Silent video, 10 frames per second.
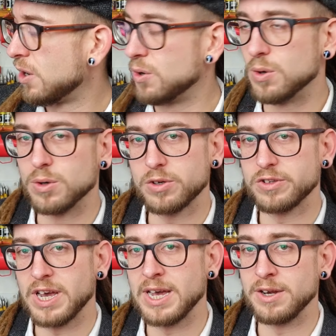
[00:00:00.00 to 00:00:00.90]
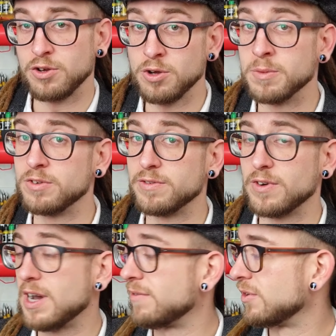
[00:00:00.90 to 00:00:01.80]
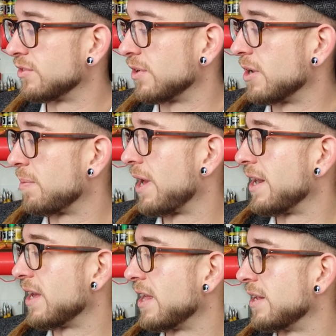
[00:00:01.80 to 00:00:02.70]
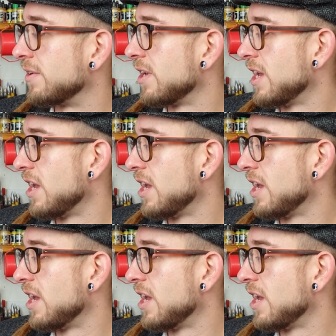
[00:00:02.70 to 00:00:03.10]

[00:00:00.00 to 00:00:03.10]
orcs and human survivors on a planet, and